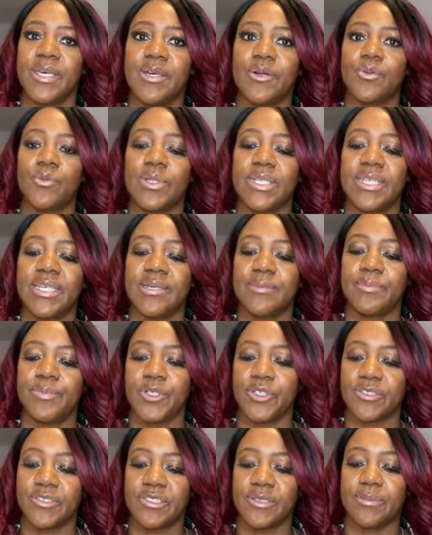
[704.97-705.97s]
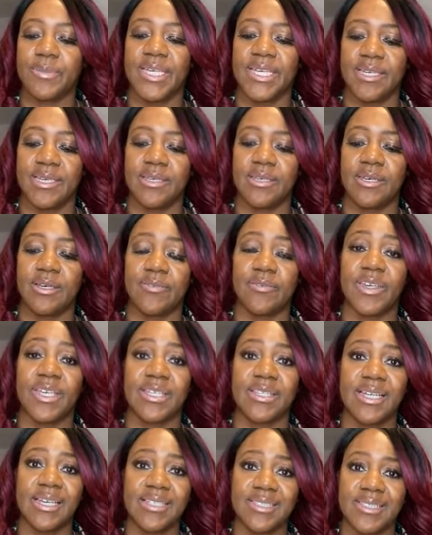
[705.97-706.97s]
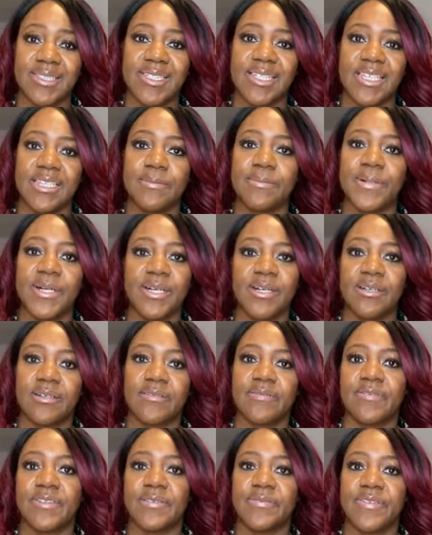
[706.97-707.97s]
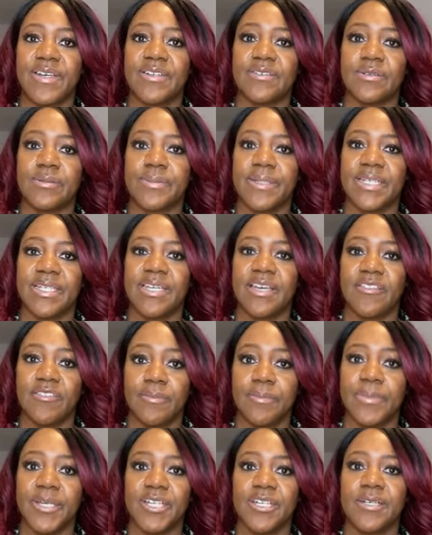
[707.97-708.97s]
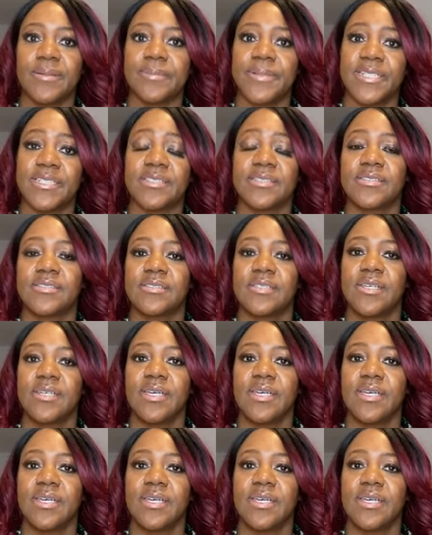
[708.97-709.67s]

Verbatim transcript: We need, but to me, I think that is a key part of the therapy, and the purpose